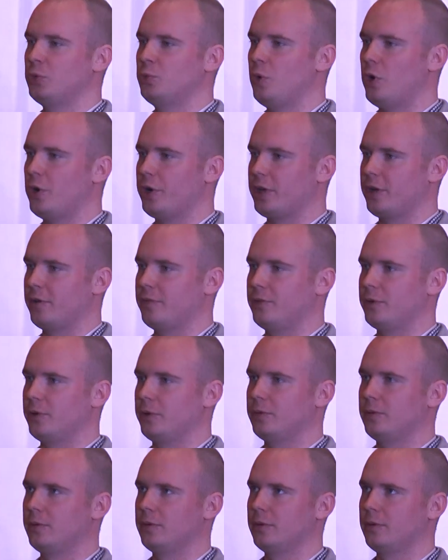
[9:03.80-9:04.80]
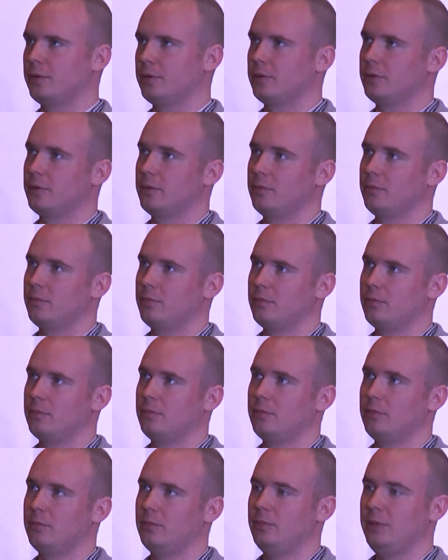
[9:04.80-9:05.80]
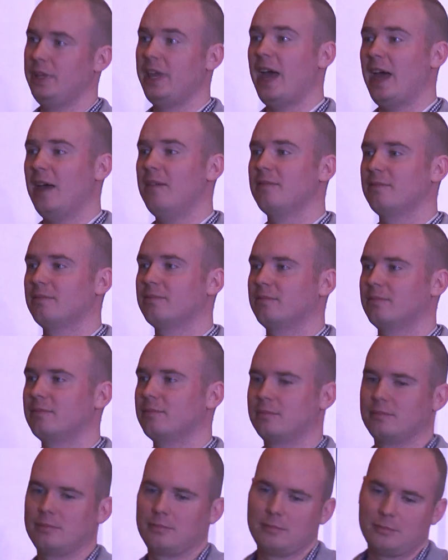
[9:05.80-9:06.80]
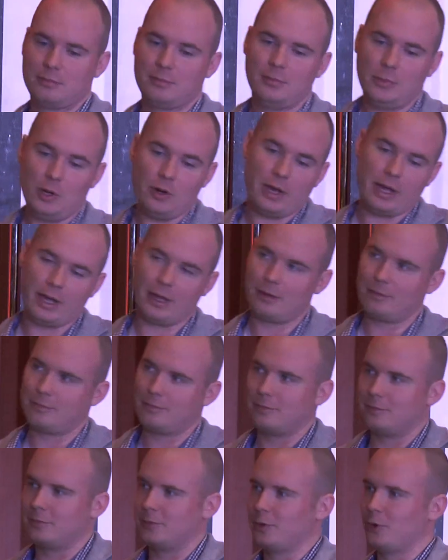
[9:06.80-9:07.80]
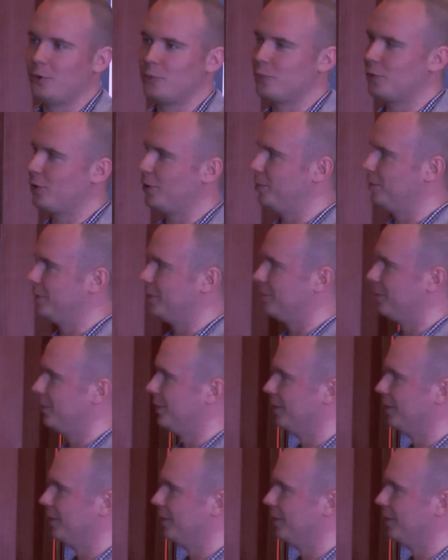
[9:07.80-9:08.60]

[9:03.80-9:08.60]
working for you. Yeah, okay, your problem.